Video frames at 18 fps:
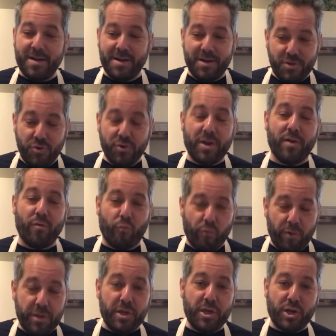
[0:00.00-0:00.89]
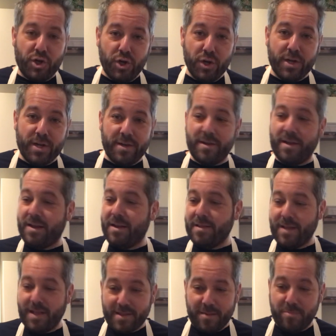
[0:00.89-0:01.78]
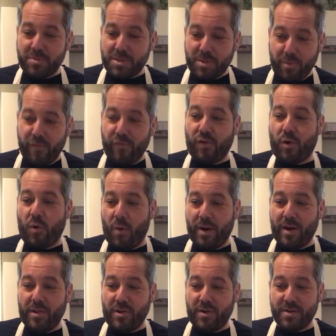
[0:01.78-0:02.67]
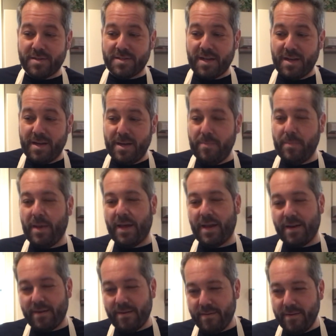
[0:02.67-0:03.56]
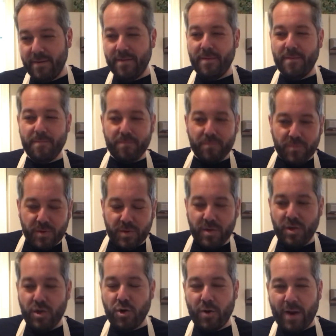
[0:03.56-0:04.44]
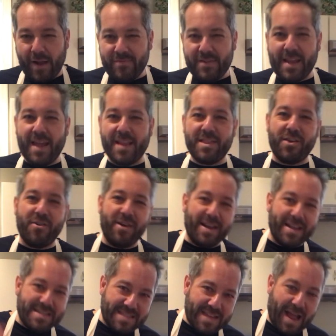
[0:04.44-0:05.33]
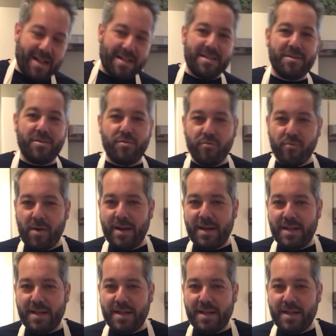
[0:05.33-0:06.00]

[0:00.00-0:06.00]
you can really cook and let them simmer for quite a long time, and you don't have to get there in exactly the right